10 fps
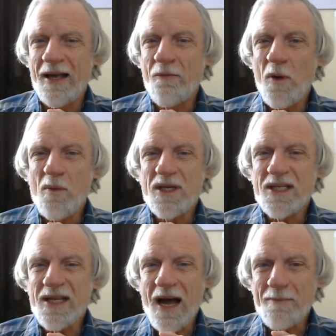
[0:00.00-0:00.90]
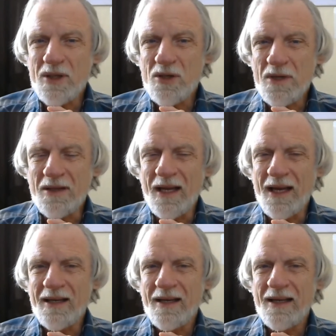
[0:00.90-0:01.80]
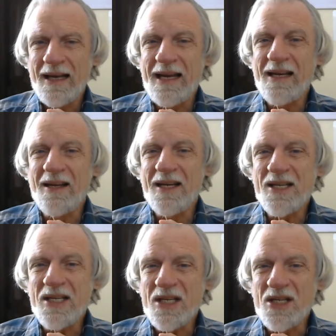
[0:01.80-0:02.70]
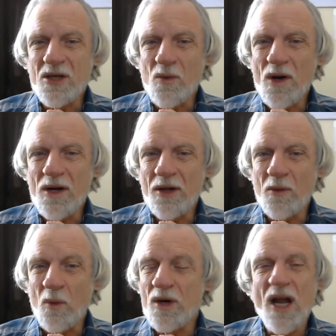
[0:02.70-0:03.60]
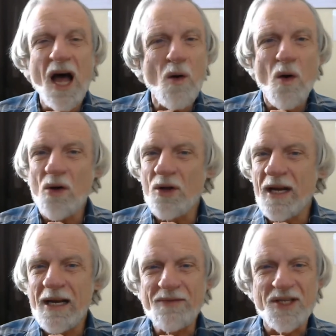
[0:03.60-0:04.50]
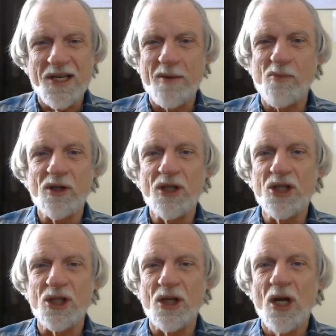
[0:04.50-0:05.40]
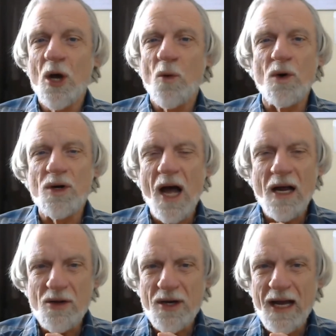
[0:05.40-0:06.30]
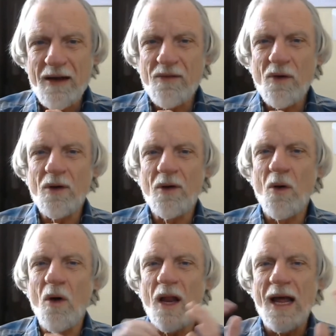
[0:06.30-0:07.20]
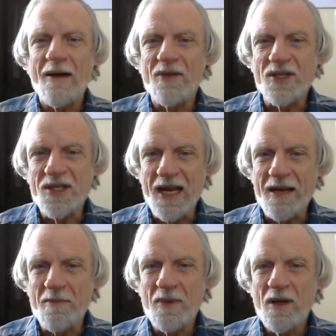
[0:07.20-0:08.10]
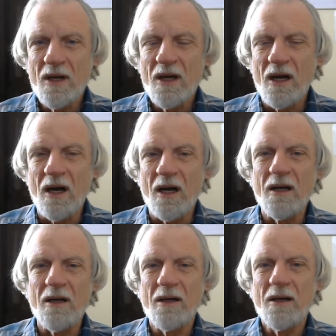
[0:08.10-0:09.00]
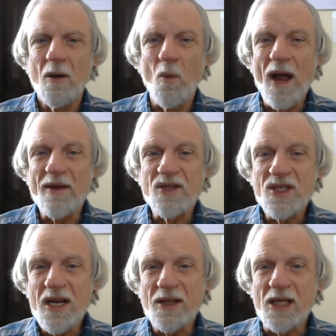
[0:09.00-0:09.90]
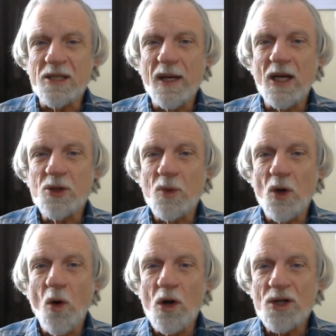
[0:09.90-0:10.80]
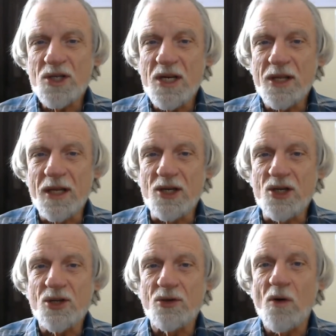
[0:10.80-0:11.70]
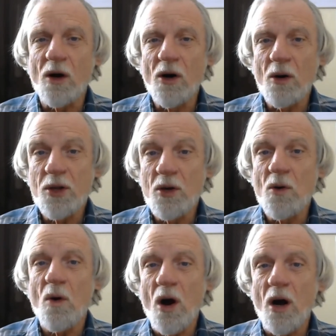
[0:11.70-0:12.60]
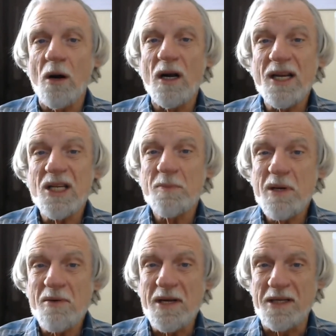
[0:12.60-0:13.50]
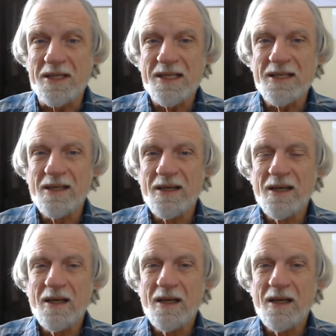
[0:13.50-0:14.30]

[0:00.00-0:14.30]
If we would stop doing that and listen to one another, we're not all going to have the same religion. We're not going to have all have the same uh, way of seeing things because we all see things through our through our experience.